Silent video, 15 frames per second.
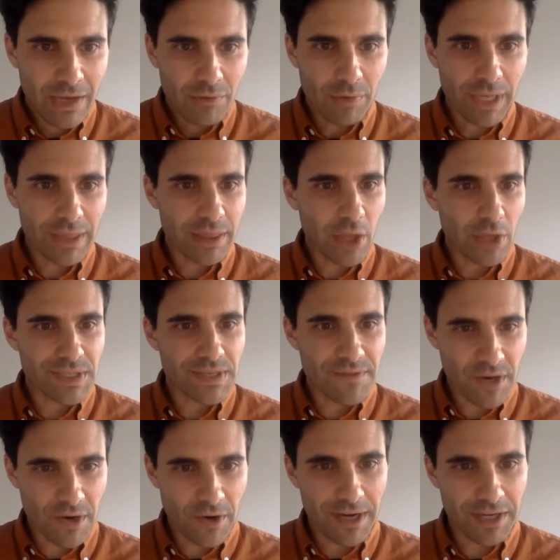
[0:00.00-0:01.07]
with lots of
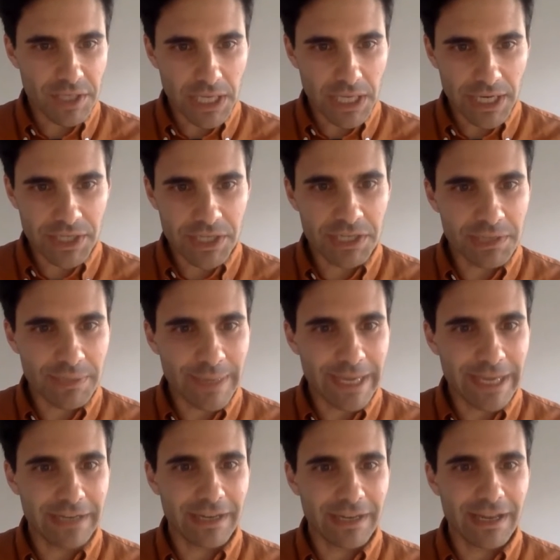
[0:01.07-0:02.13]
congratulations
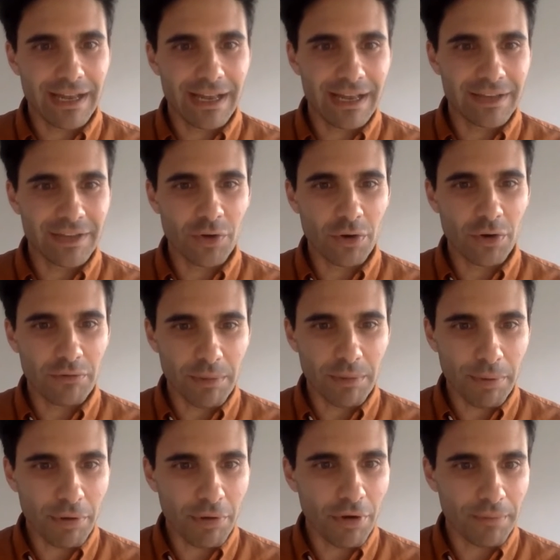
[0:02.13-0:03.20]
about your
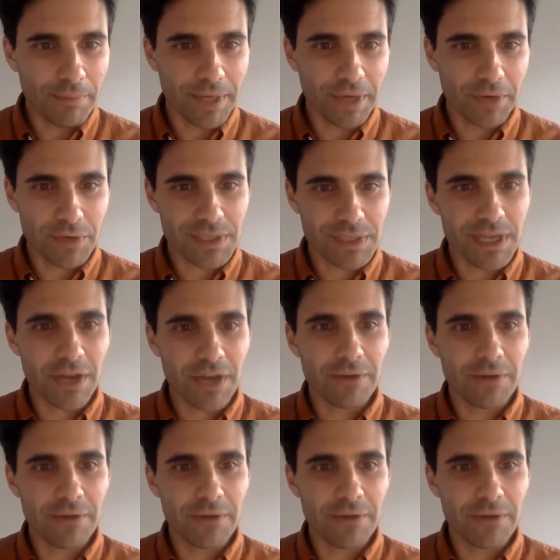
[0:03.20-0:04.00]
report, but also